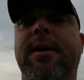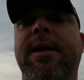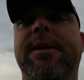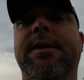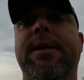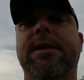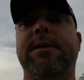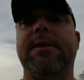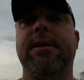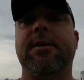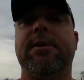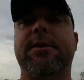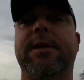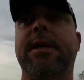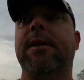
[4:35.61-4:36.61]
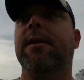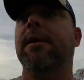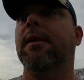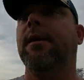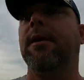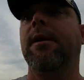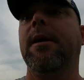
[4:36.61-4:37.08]
It does, it looks dead.
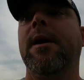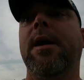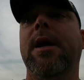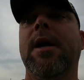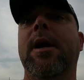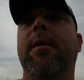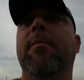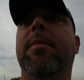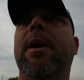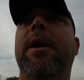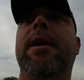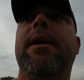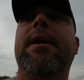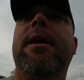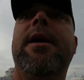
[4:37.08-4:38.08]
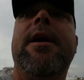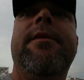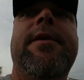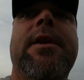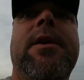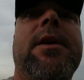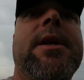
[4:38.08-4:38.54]
But
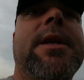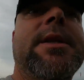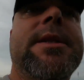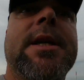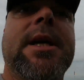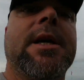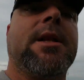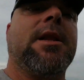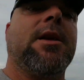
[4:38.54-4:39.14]
if you look inside